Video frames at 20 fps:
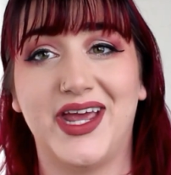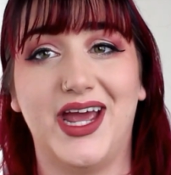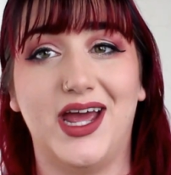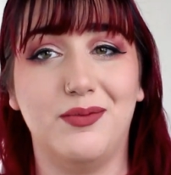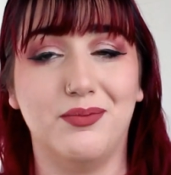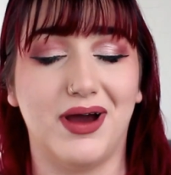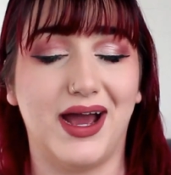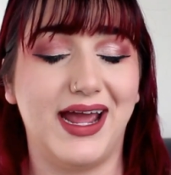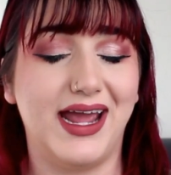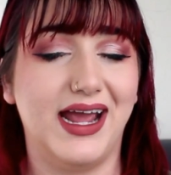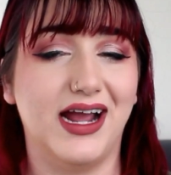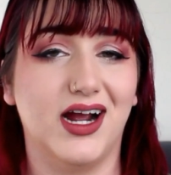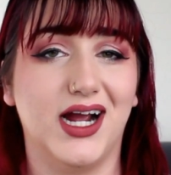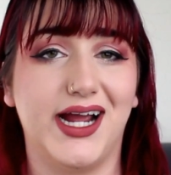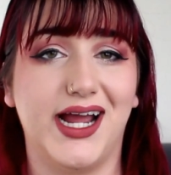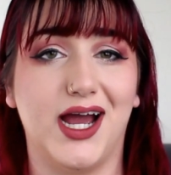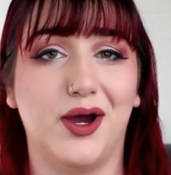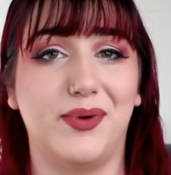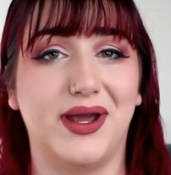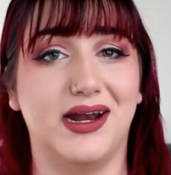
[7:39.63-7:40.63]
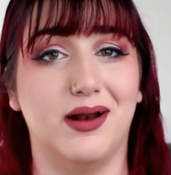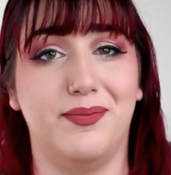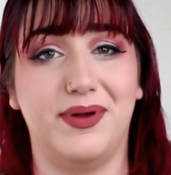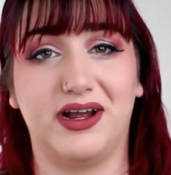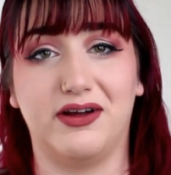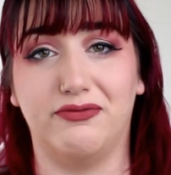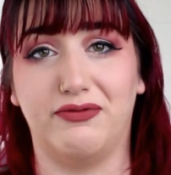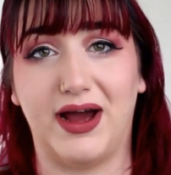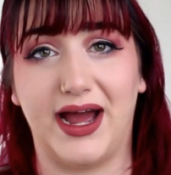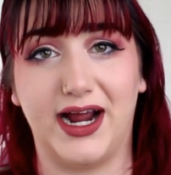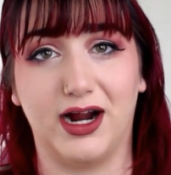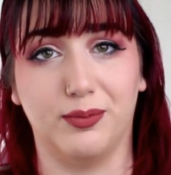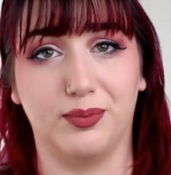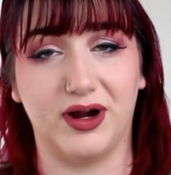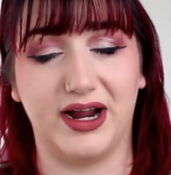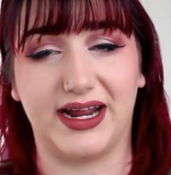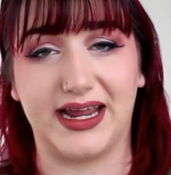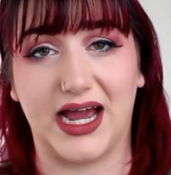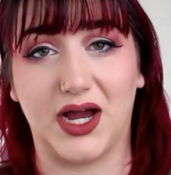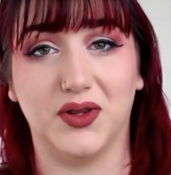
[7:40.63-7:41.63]
In my area, we had a big fire
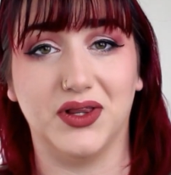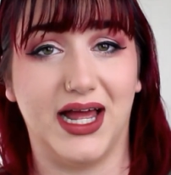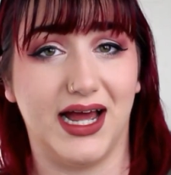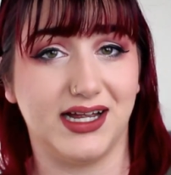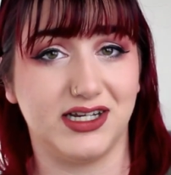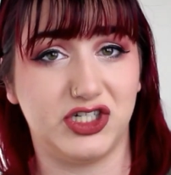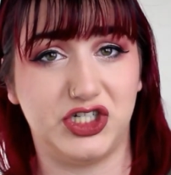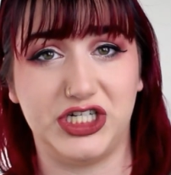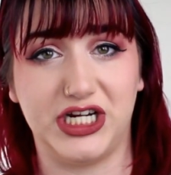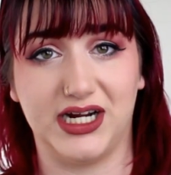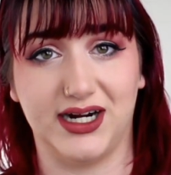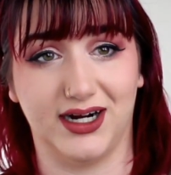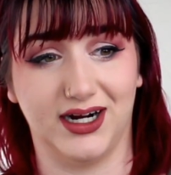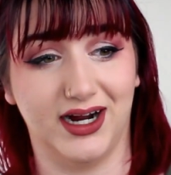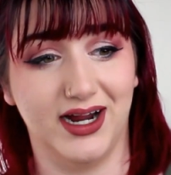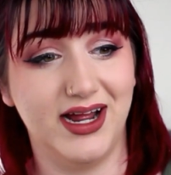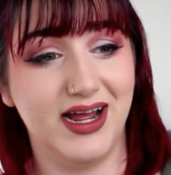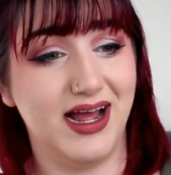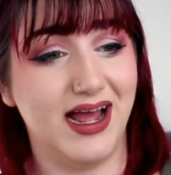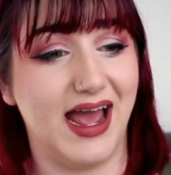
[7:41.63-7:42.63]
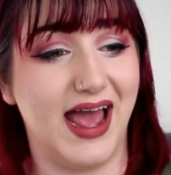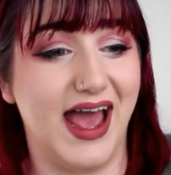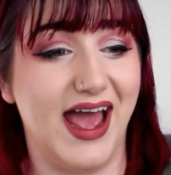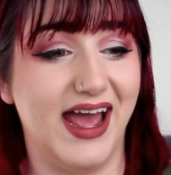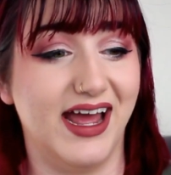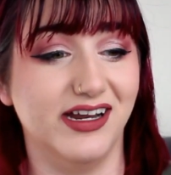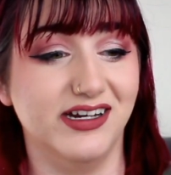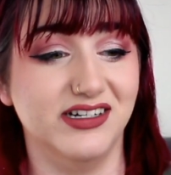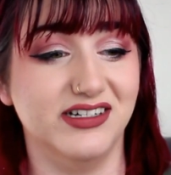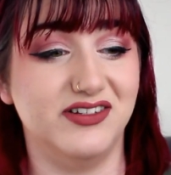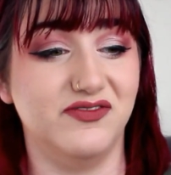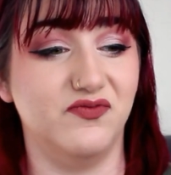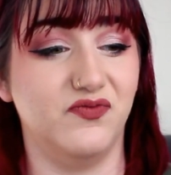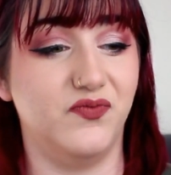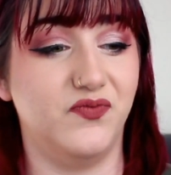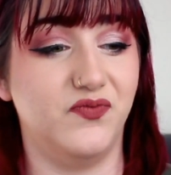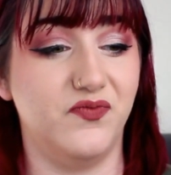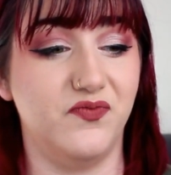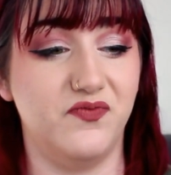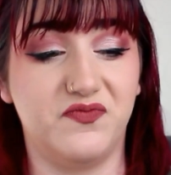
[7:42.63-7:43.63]
breakout last year, and
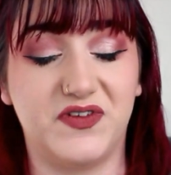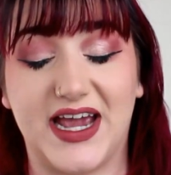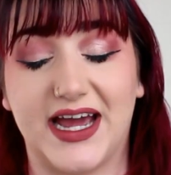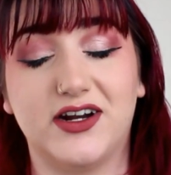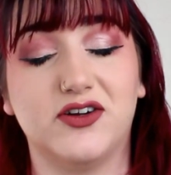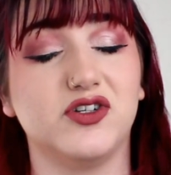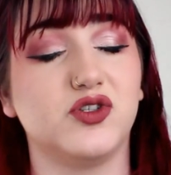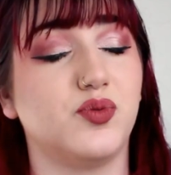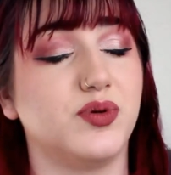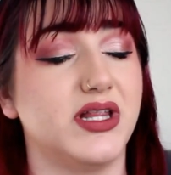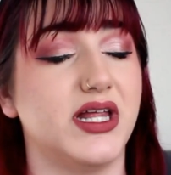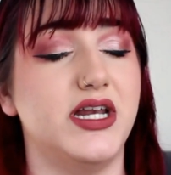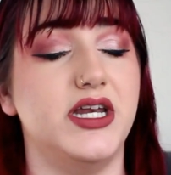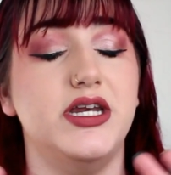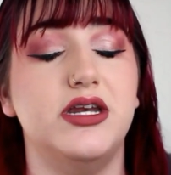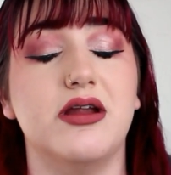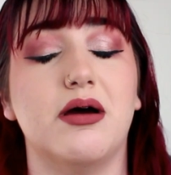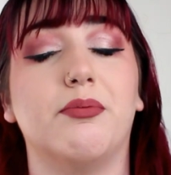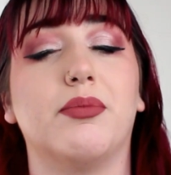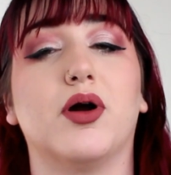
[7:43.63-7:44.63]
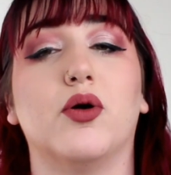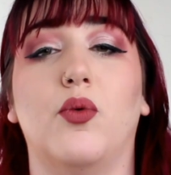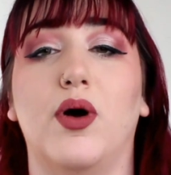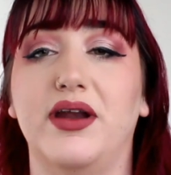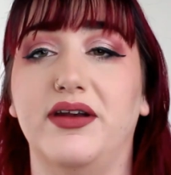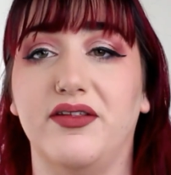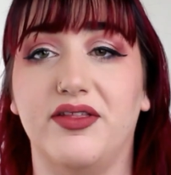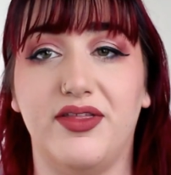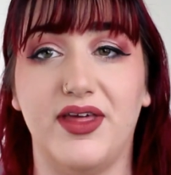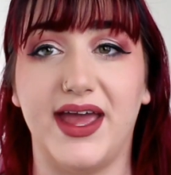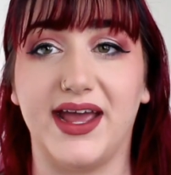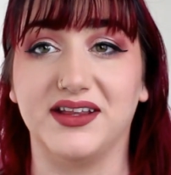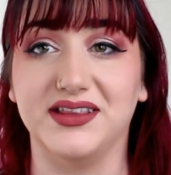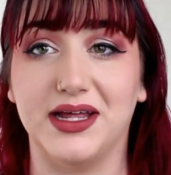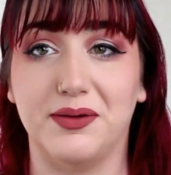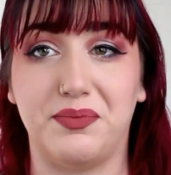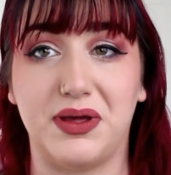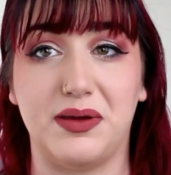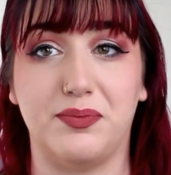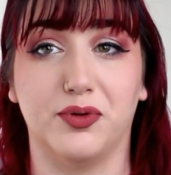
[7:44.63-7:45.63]
kennels were the #1 thing
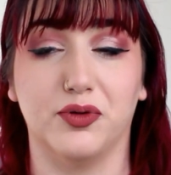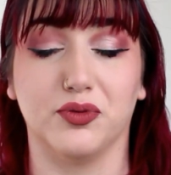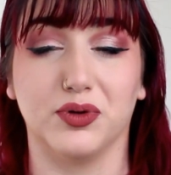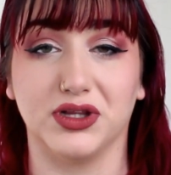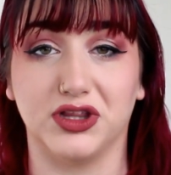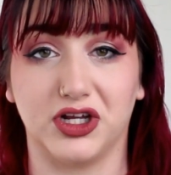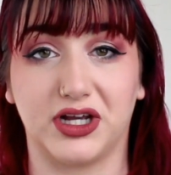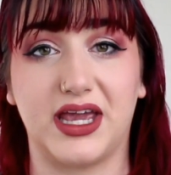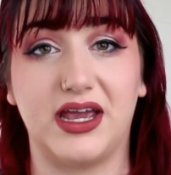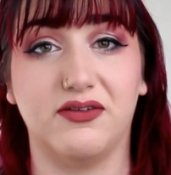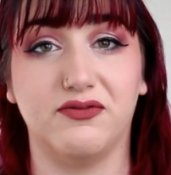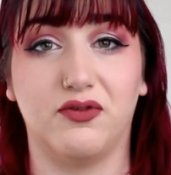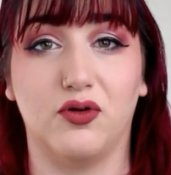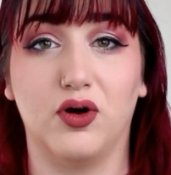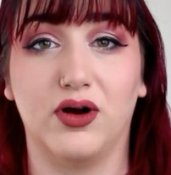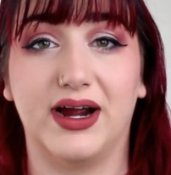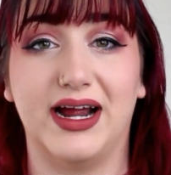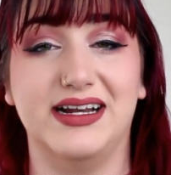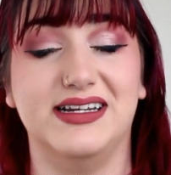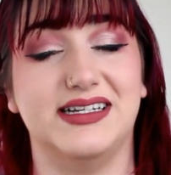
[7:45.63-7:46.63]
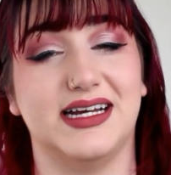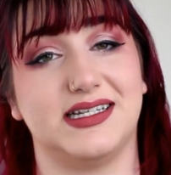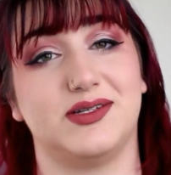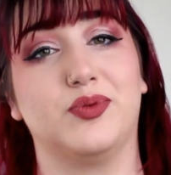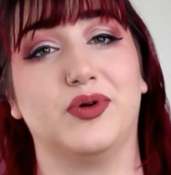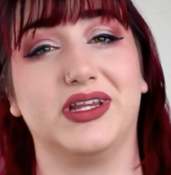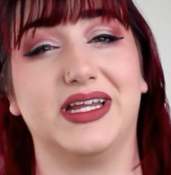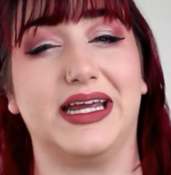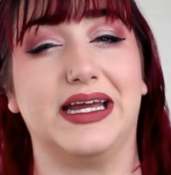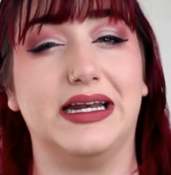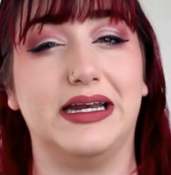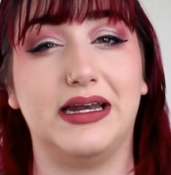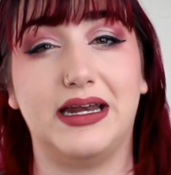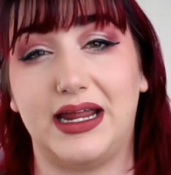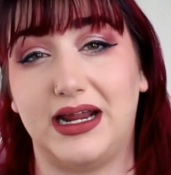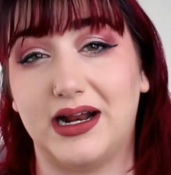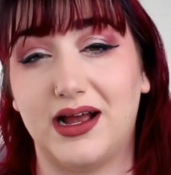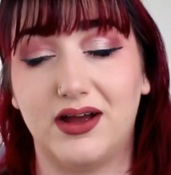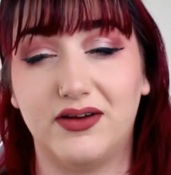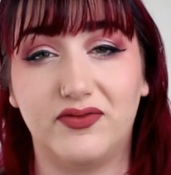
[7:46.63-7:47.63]
that people were looking for and desperately in
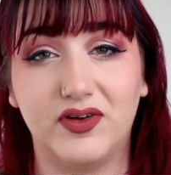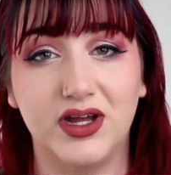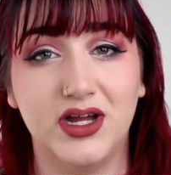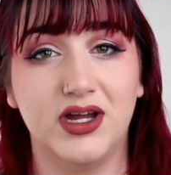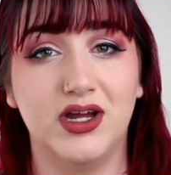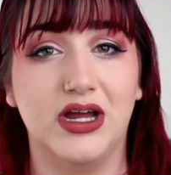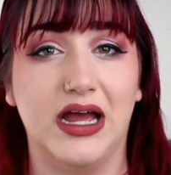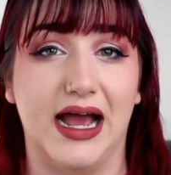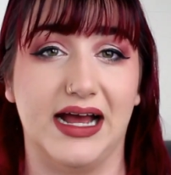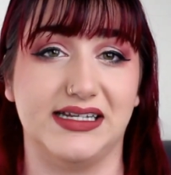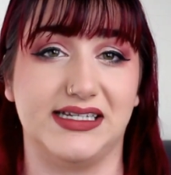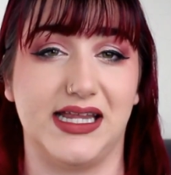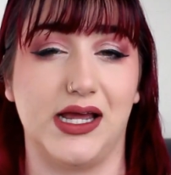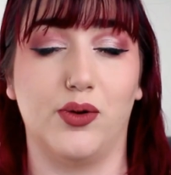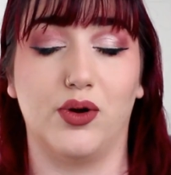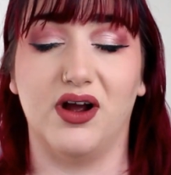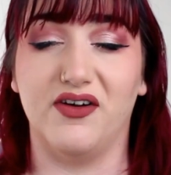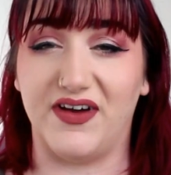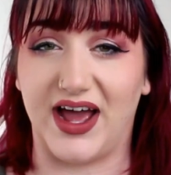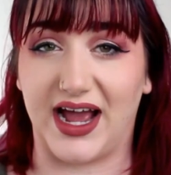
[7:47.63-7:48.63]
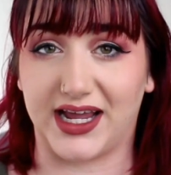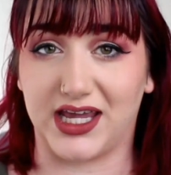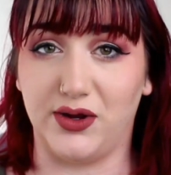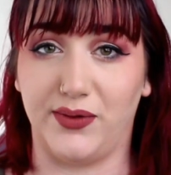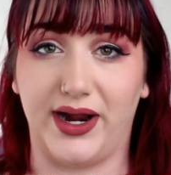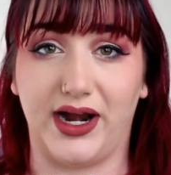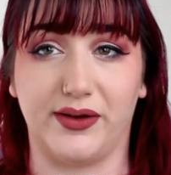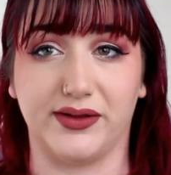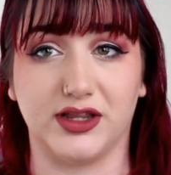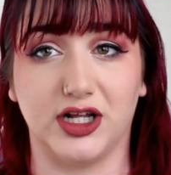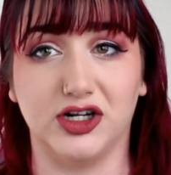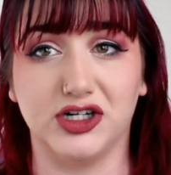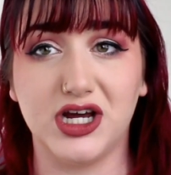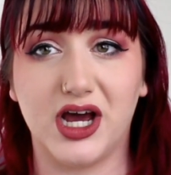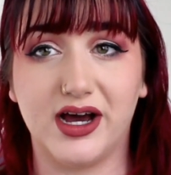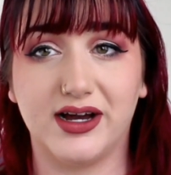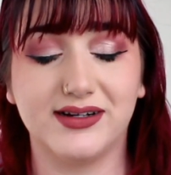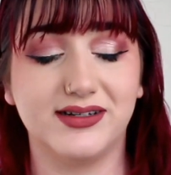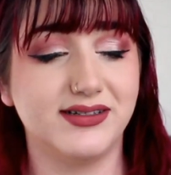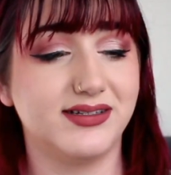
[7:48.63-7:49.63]
need of as they were evacuating with their
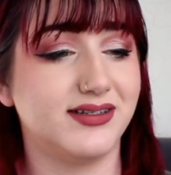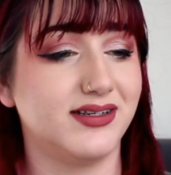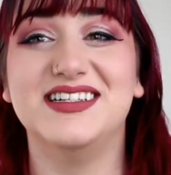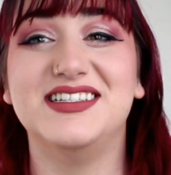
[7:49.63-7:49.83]
dogs.